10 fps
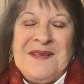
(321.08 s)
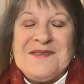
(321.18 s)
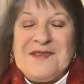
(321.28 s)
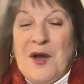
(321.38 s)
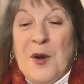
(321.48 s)

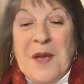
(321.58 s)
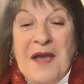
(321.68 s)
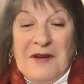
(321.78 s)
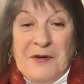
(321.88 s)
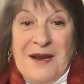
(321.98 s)
so I hope you
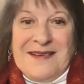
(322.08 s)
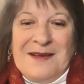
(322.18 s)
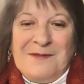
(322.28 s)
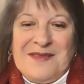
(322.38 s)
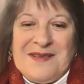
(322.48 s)
have a great
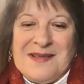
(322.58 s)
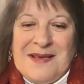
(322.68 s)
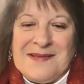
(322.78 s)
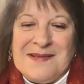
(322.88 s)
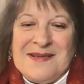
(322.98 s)
day with this
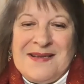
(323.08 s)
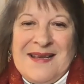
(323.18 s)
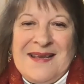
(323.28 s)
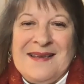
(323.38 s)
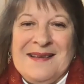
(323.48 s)
lesson
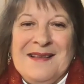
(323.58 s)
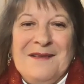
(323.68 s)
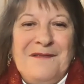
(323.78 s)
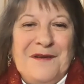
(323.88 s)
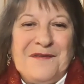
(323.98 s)
today.
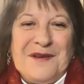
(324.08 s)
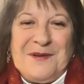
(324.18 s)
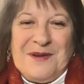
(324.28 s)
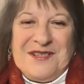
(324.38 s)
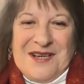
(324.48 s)
Feel free
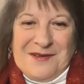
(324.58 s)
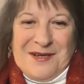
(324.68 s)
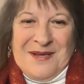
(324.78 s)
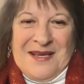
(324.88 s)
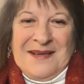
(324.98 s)
to reach out
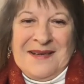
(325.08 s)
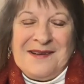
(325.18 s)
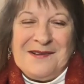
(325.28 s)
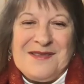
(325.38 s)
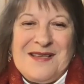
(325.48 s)
to me,
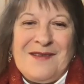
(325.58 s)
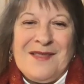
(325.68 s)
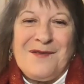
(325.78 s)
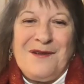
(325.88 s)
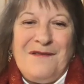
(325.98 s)

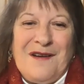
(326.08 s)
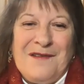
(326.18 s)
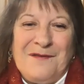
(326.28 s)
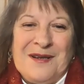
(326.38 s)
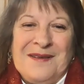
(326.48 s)
907
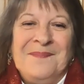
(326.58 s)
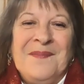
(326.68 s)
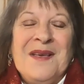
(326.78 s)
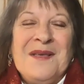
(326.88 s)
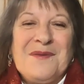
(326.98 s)
351
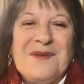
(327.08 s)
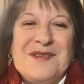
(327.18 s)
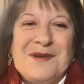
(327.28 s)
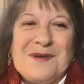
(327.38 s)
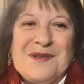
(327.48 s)

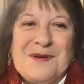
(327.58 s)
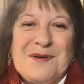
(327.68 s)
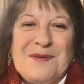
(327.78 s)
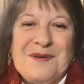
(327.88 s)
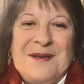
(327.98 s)

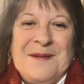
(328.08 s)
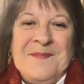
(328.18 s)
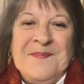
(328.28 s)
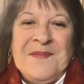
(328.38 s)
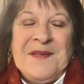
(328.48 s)
3003.
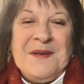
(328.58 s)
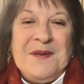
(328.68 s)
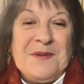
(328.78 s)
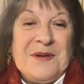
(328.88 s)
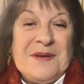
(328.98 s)

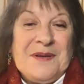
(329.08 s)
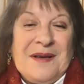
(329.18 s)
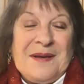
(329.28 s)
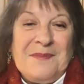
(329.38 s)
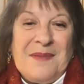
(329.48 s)
You can
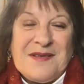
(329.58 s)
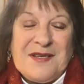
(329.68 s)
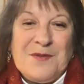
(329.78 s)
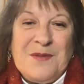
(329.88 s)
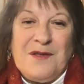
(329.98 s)
uh,
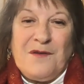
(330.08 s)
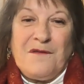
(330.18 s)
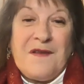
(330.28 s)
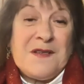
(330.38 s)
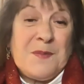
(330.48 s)
message me through
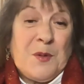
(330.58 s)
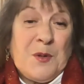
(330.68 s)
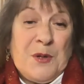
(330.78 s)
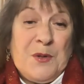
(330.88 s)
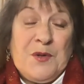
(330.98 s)
Facebook
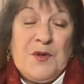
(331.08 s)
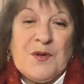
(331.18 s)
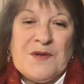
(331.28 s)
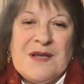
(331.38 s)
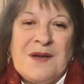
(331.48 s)
or YouTube
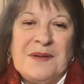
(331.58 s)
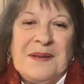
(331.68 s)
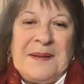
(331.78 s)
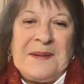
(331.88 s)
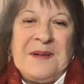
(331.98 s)
or
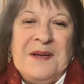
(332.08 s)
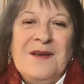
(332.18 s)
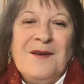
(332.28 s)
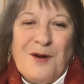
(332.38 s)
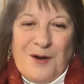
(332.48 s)
SoundCloud,
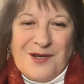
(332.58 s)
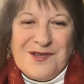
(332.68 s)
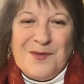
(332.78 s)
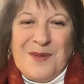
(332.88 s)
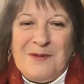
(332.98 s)
or
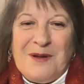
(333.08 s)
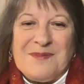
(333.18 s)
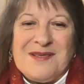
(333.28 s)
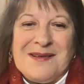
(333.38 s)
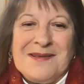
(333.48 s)
also my
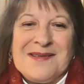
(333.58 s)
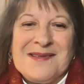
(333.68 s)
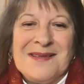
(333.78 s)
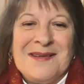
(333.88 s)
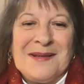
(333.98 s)

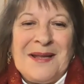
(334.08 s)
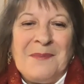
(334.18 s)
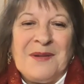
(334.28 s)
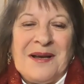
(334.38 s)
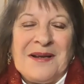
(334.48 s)
websites,
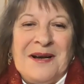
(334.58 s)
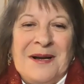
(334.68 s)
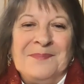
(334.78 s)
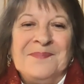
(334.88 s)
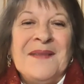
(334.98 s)

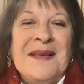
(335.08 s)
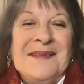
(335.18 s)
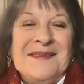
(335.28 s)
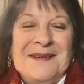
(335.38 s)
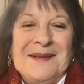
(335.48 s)
lyndalamp.com,
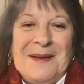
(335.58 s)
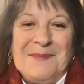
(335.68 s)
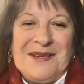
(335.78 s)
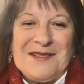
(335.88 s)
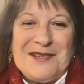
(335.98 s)

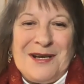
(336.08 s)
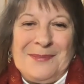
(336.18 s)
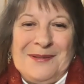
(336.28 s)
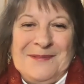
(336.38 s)
lyndalamp.shop.